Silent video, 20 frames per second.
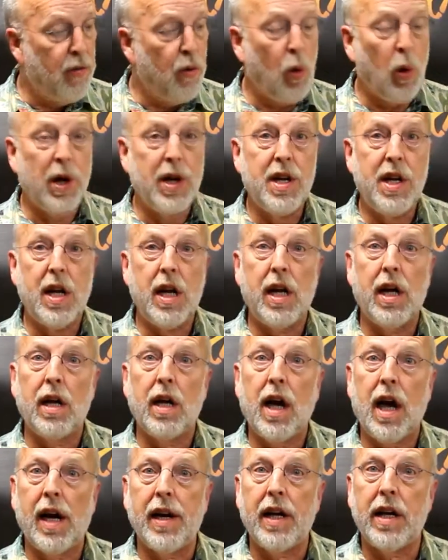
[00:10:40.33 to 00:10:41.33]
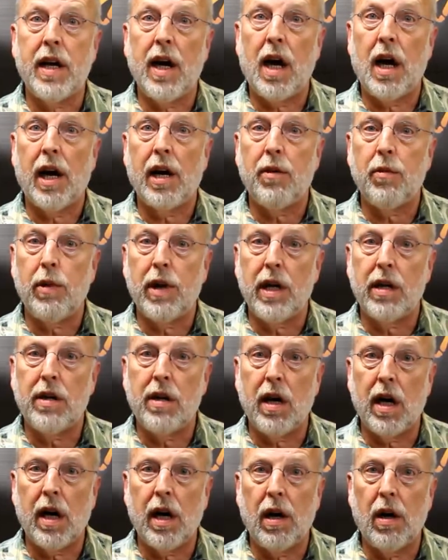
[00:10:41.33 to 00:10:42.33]
$14.99
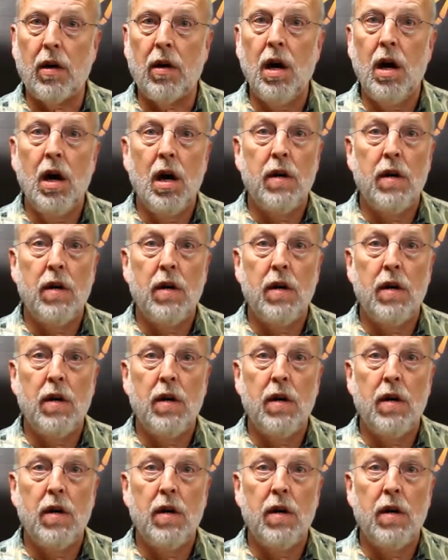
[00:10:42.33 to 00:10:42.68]
retail